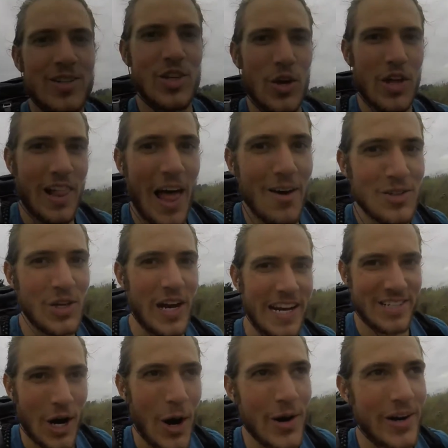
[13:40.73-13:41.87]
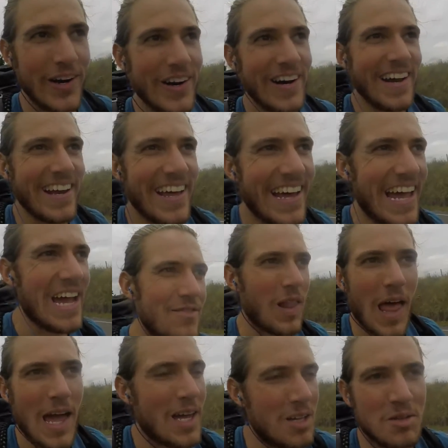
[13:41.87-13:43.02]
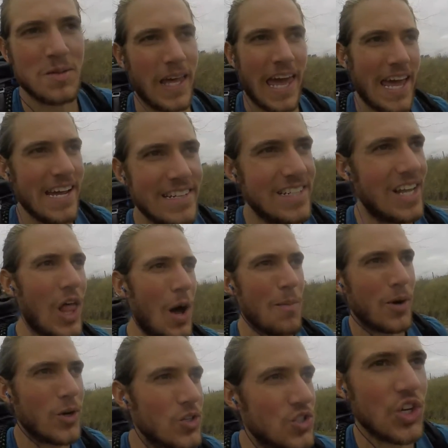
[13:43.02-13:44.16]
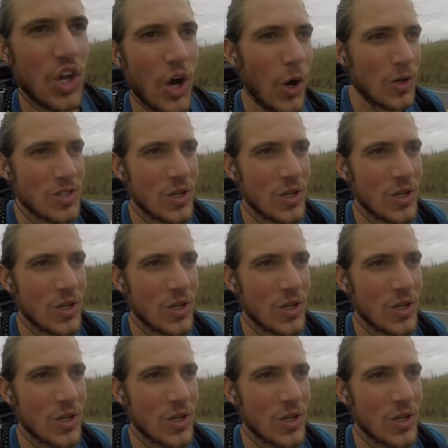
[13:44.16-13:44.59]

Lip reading: So the clouds are getting darker, and I have like 8 kilometers to go,